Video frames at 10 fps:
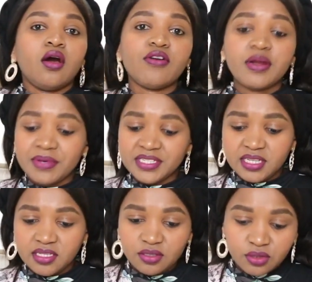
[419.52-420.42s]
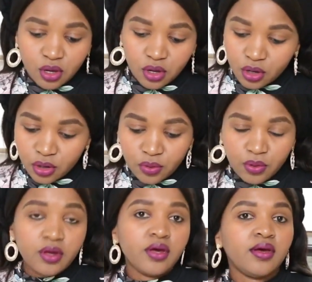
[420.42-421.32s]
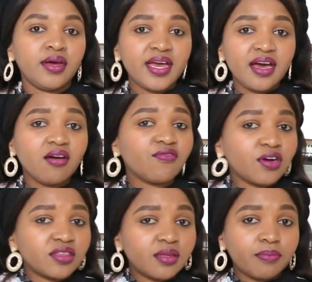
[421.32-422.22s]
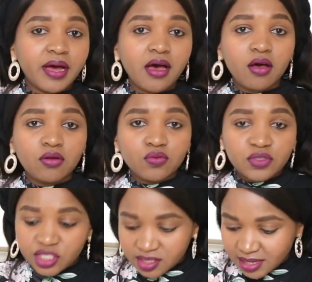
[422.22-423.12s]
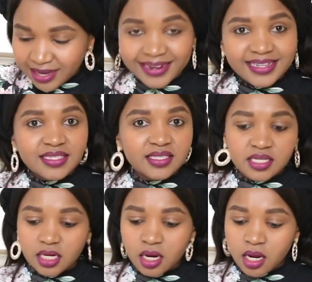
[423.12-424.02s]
Alright, besties, so here I've got the bowl which is greased,